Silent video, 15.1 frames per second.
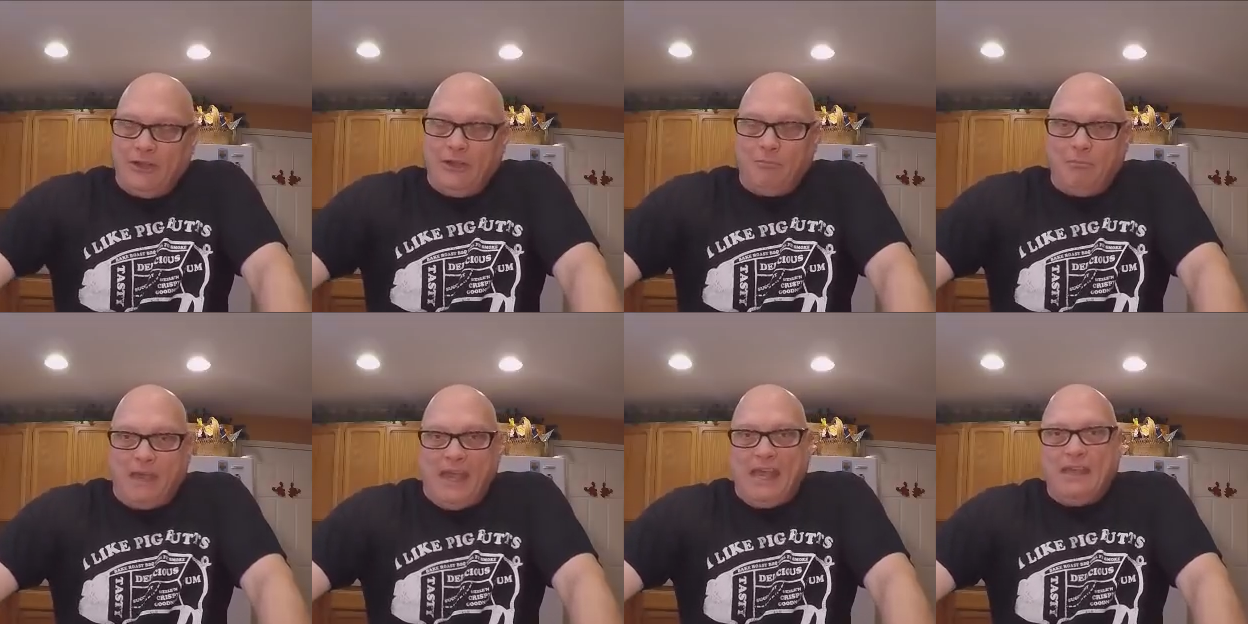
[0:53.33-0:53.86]
into
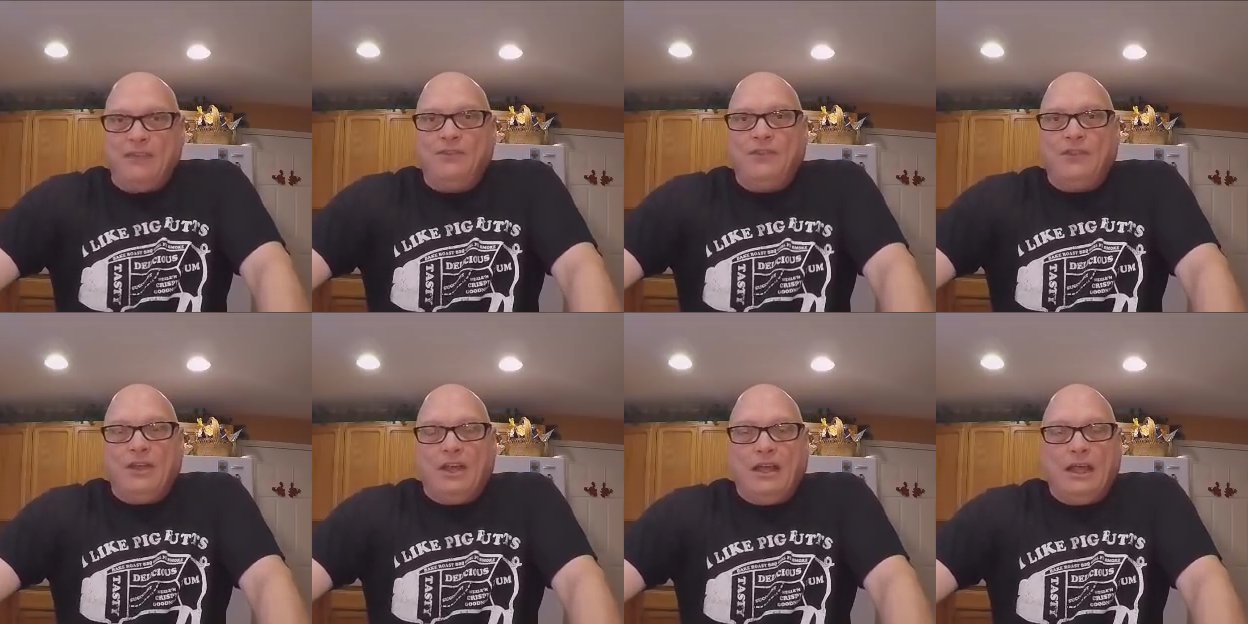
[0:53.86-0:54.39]
bad
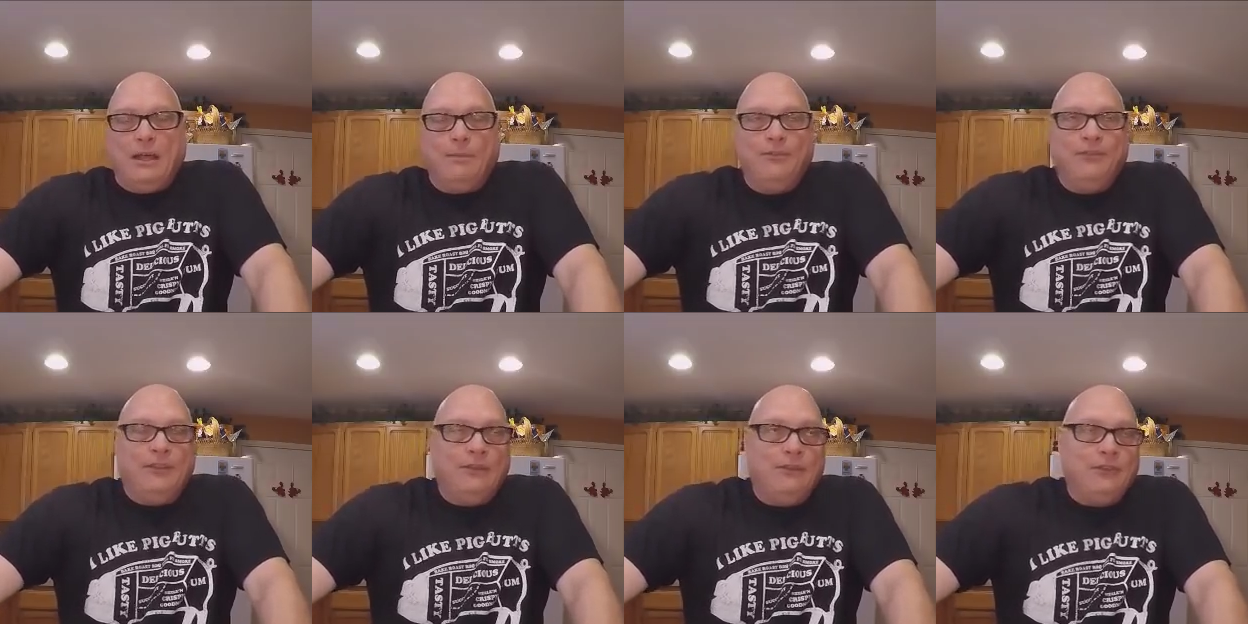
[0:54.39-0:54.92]

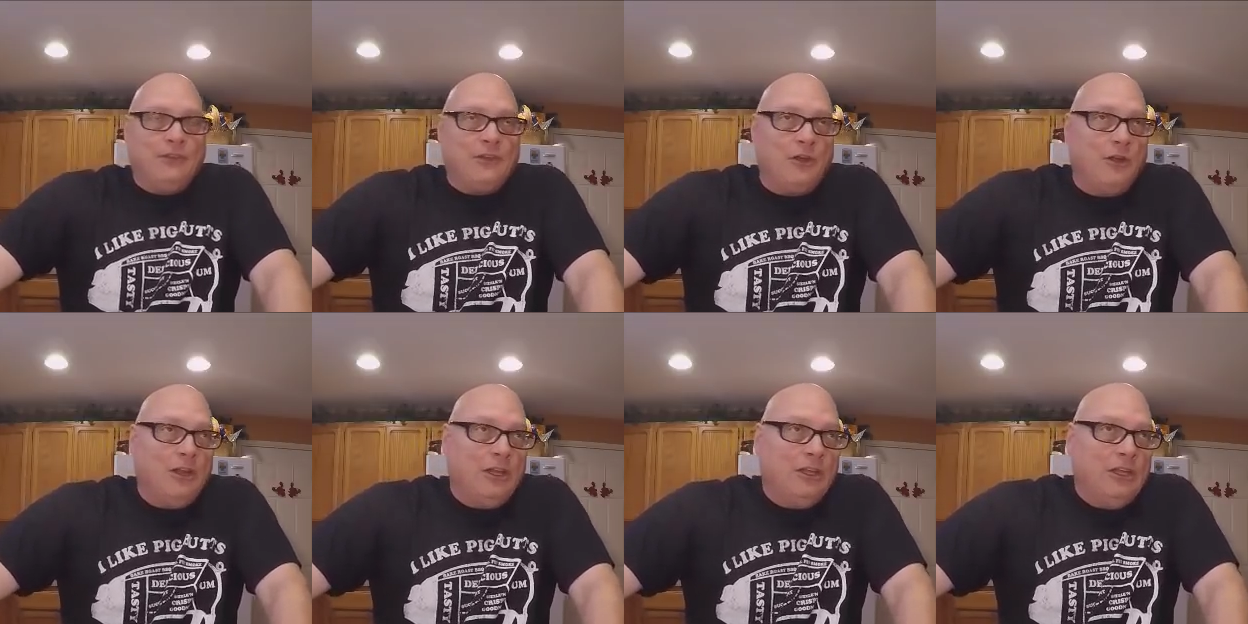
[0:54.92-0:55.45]
jobs and
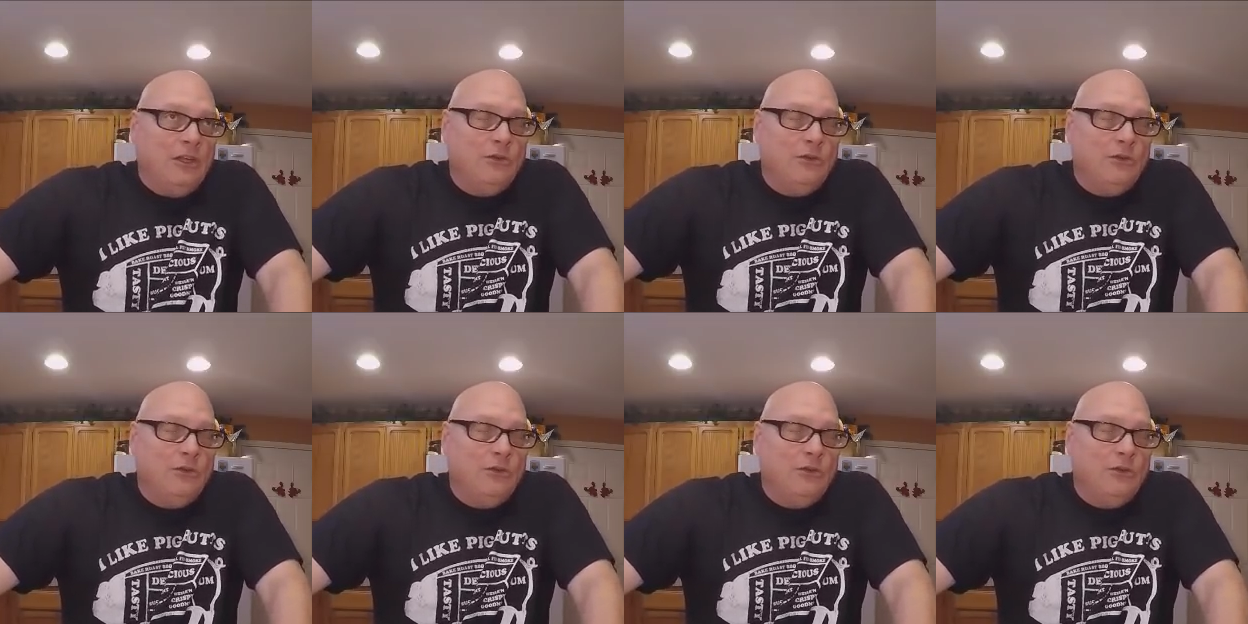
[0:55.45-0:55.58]
starting